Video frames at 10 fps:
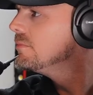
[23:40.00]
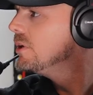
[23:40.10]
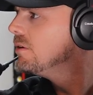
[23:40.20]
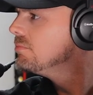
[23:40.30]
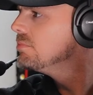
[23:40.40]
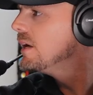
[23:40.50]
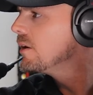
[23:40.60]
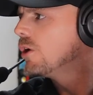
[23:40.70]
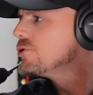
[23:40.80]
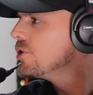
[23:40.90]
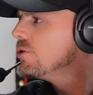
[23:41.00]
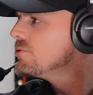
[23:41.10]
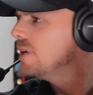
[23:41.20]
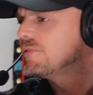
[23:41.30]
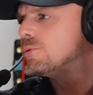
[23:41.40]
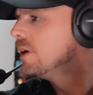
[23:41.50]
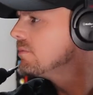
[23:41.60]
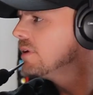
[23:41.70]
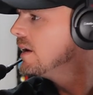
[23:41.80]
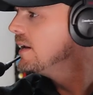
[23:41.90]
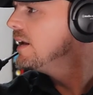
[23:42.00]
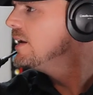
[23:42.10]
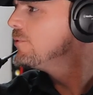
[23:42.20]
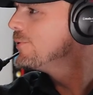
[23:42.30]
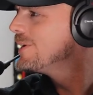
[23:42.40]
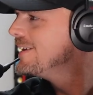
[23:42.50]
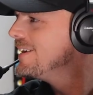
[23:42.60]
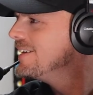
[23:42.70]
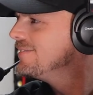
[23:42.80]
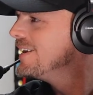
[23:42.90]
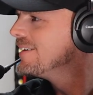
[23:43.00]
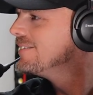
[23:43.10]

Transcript: You know, car shows, everywhere. Yeah, anywhere we can get it. Yeah.